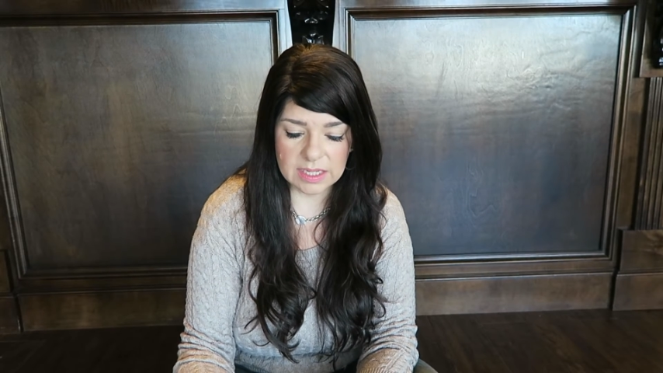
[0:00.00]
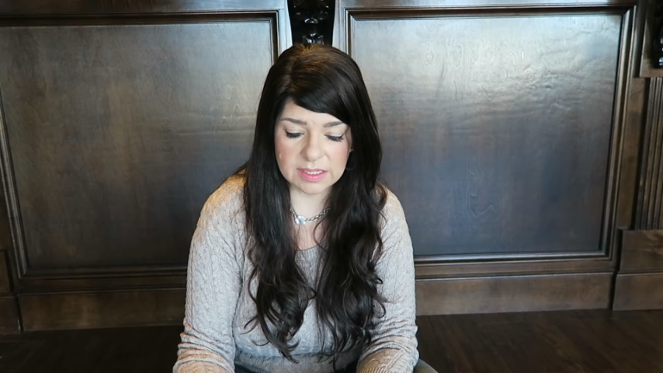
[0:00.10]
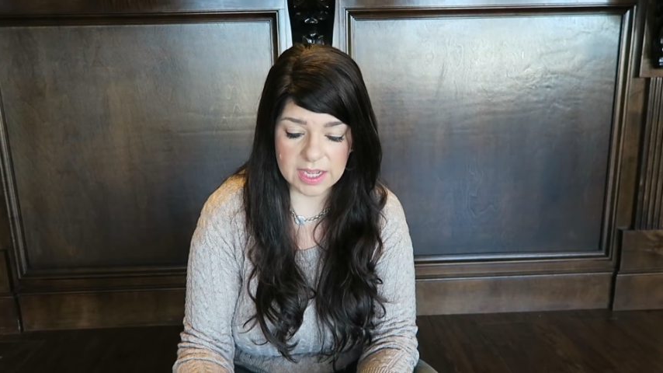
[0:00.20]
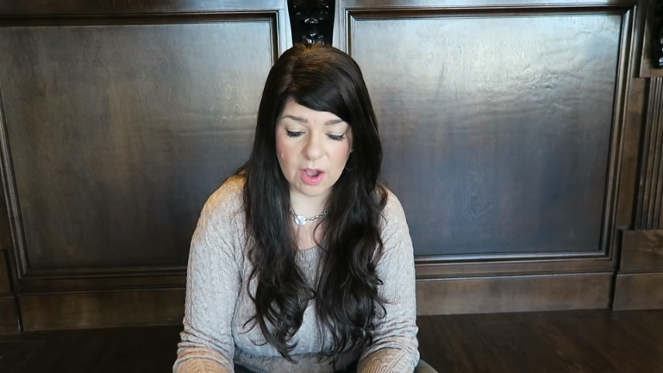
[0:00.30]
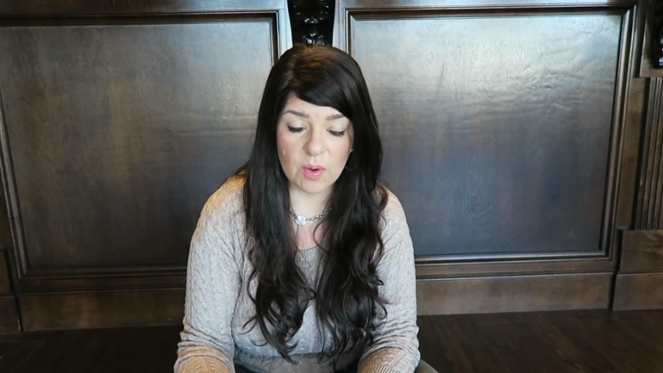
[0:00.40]

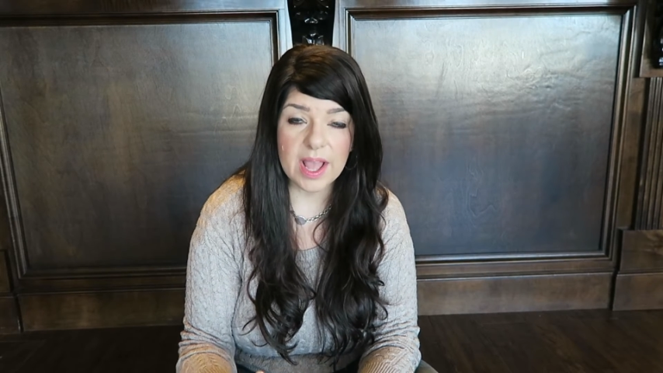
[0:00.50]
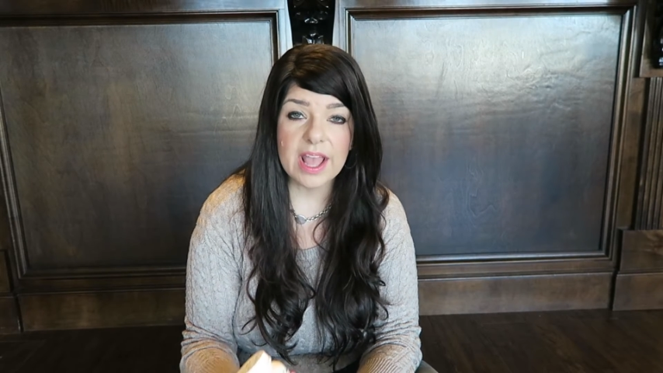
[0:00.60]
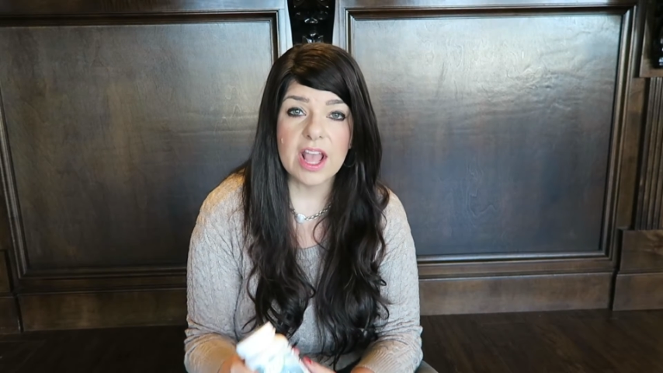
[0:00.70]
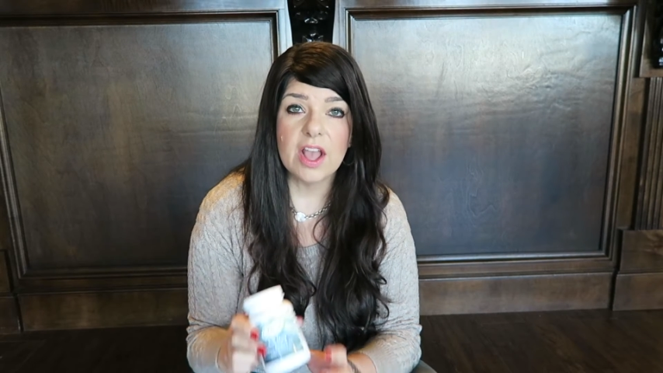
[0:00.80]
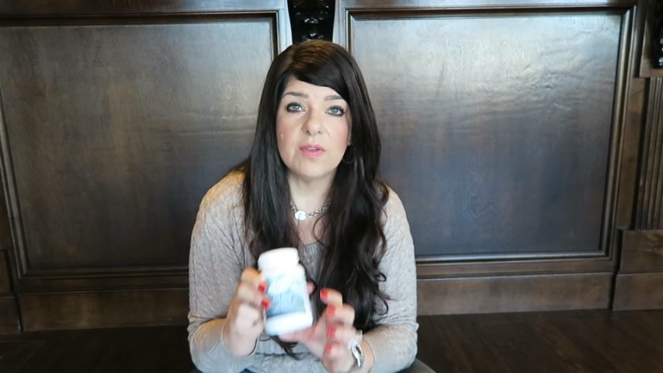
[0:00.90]
So
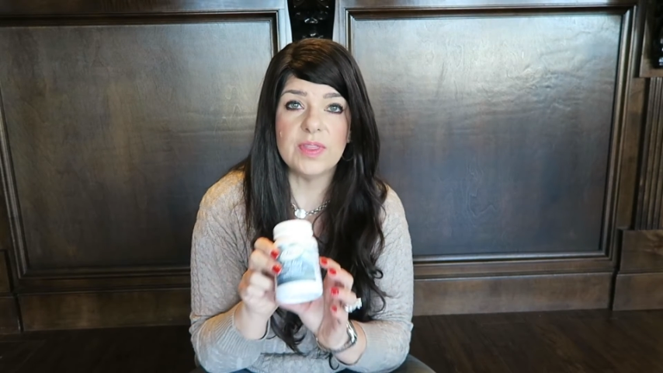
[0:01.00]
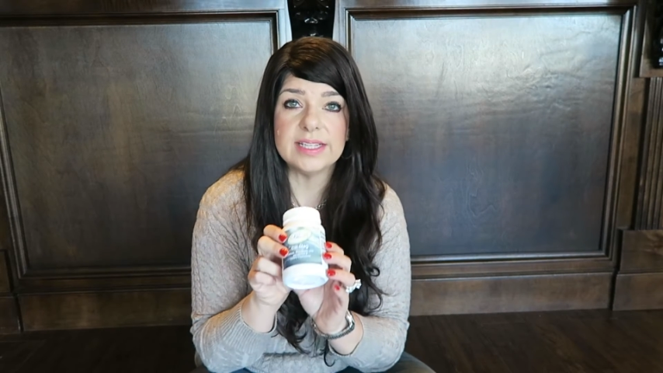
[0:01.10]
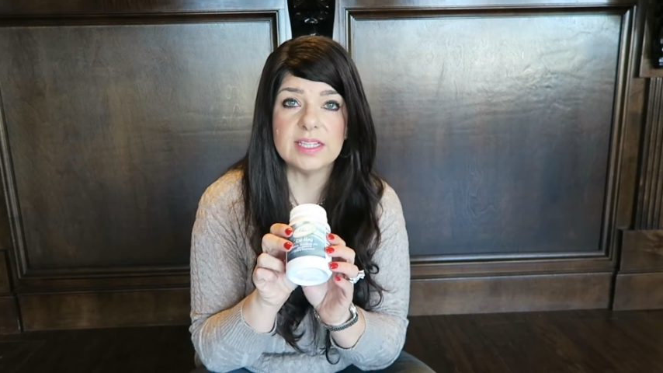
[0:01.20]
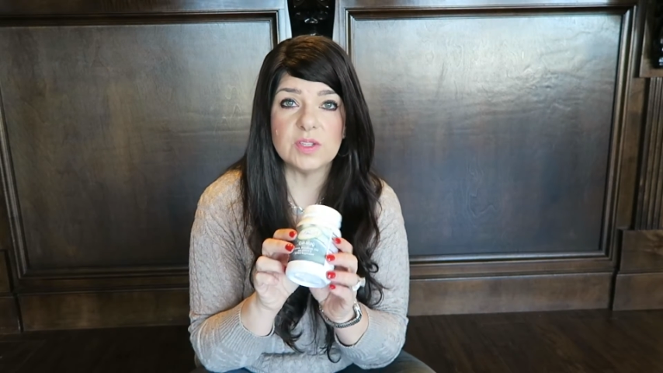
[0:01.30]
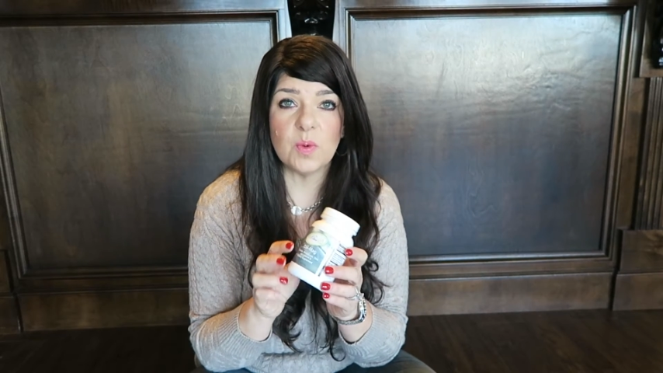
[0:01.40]

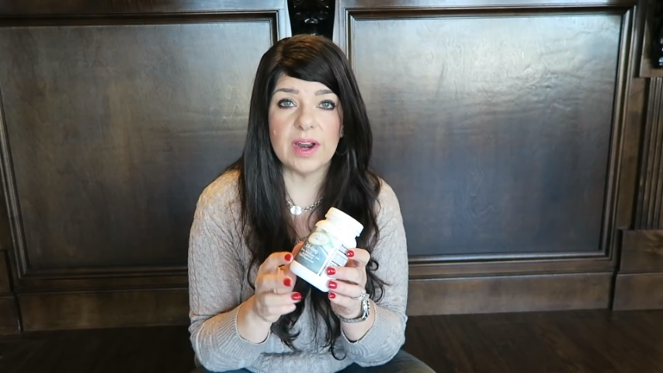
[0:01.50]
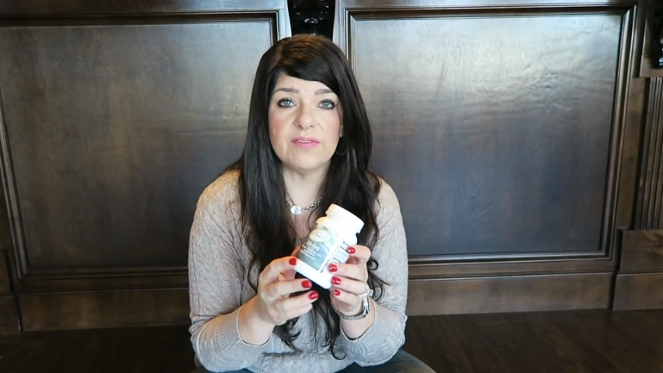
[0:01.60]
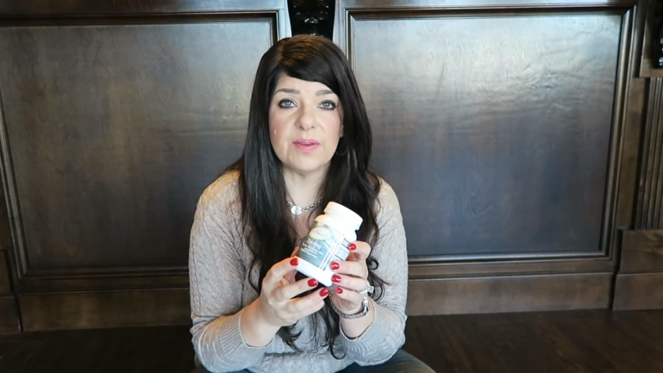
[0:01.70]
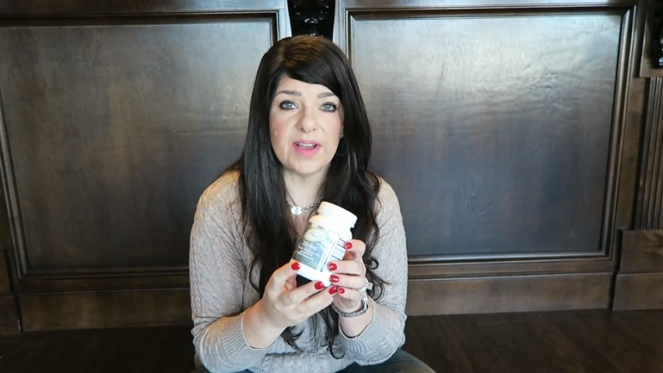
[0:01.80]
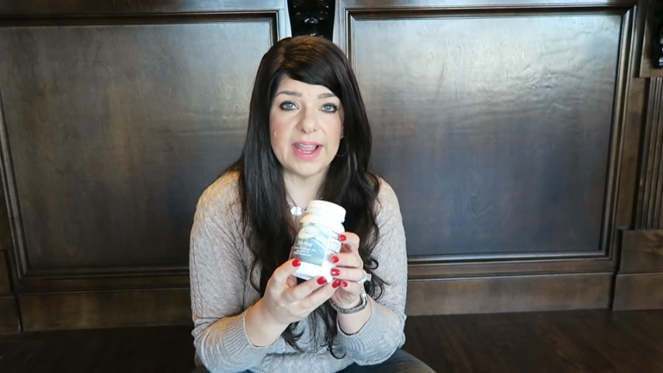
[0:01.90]
this is one
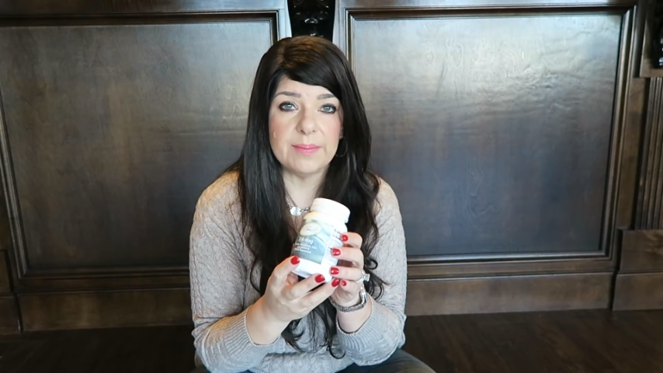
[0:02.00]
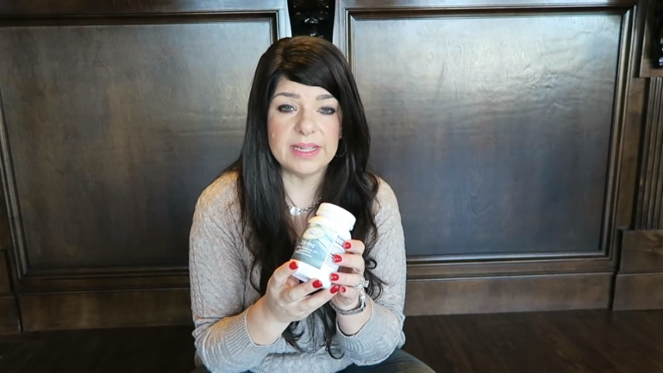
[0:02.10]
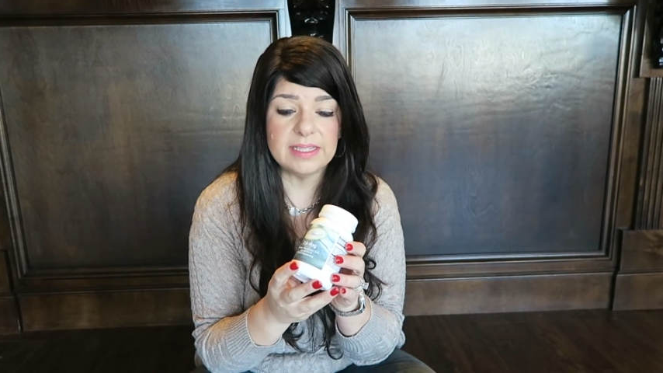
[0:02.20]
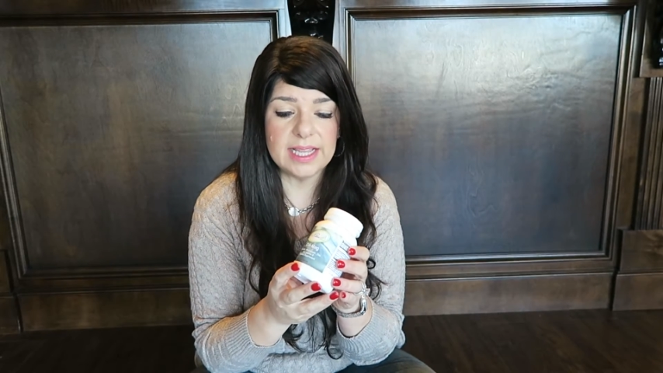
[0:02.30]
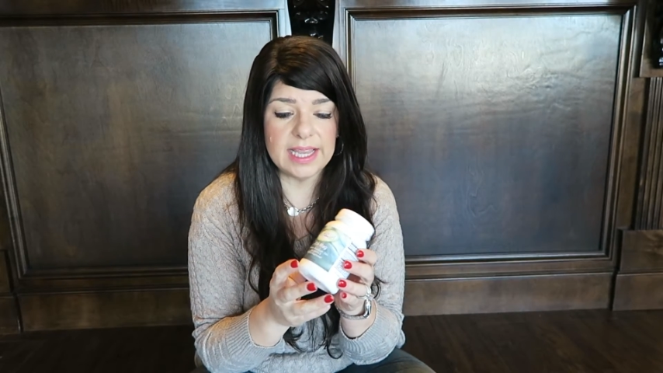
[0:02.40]
of the
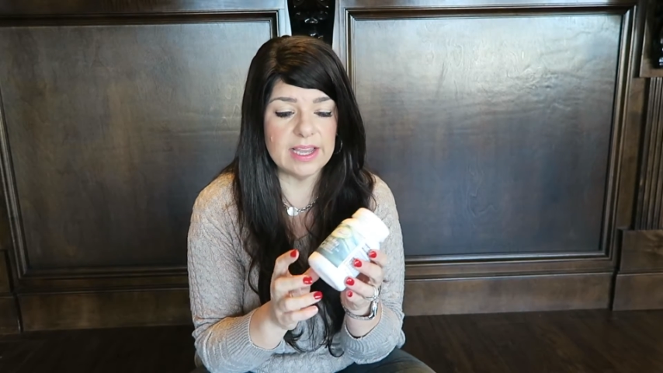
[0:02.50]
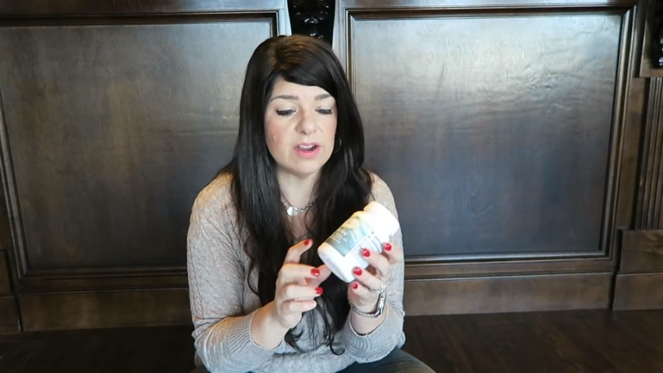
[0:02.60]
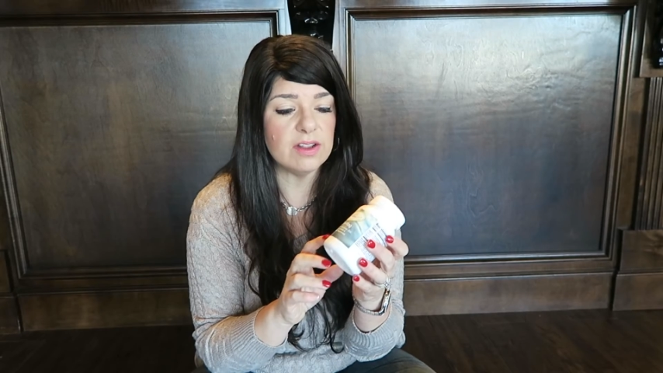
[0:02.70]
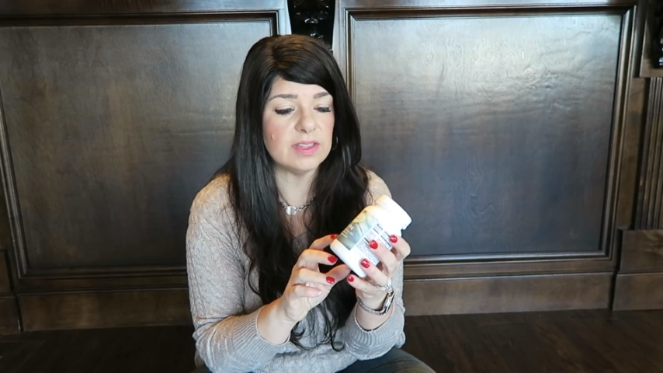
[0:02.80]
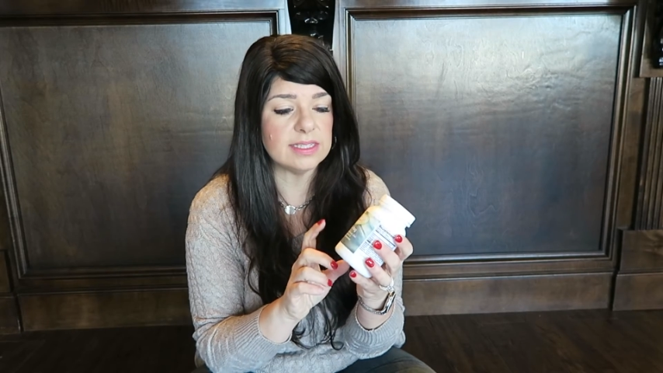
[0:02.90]
vitamins here.